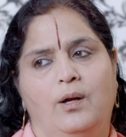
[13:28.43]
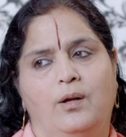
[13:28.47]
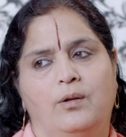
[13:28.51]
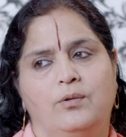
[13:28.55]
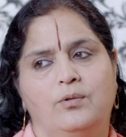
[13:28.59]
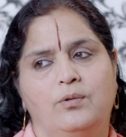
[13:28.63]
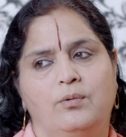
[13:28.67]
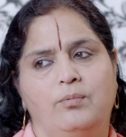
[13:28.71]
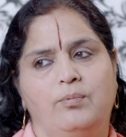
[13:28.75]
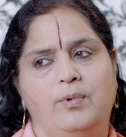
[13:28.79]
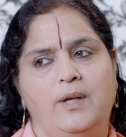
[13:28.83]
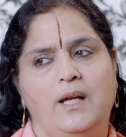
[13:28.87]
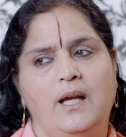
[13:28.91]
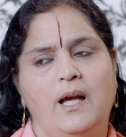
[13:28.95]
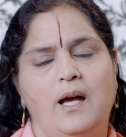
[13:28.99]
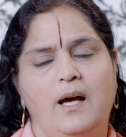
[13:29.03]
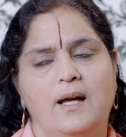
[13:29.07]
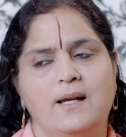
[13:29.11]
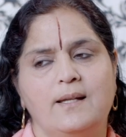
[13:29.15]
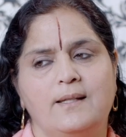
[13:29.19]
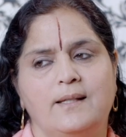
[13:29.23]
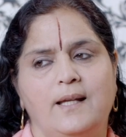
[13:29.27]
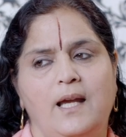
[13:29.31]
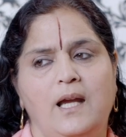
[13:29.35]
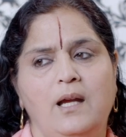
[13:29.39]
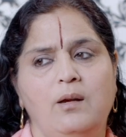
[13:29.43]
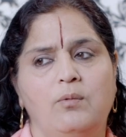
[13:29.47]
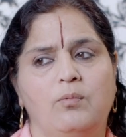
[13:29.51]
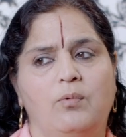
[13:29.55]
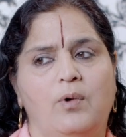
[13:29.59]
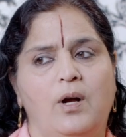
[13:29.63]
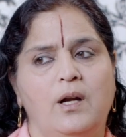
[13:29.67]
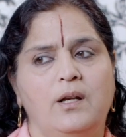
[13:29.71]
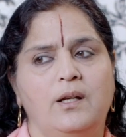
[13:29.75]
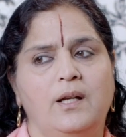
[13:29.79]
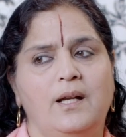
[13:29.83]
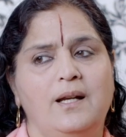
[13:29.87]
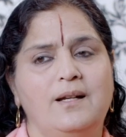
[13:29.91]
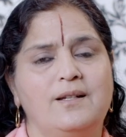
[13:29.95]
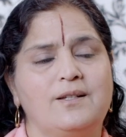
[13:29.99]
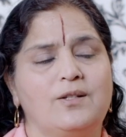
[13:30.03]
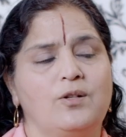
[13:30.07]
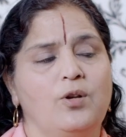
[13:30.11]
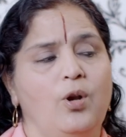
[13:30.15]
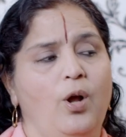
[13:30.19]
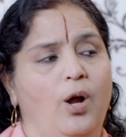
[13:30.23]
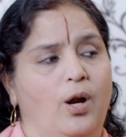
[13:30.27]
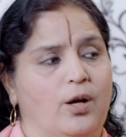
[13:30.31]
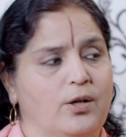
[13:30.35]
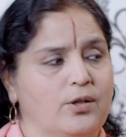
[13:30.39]
so we are saying what it's
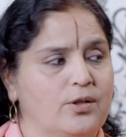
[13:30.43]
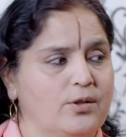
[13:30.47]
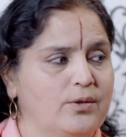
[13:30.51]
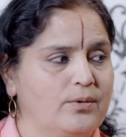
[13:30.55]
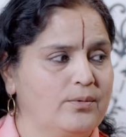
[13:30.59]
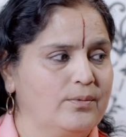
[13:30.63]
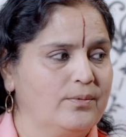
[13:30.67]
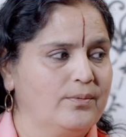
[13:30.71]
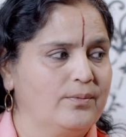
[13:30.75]
not.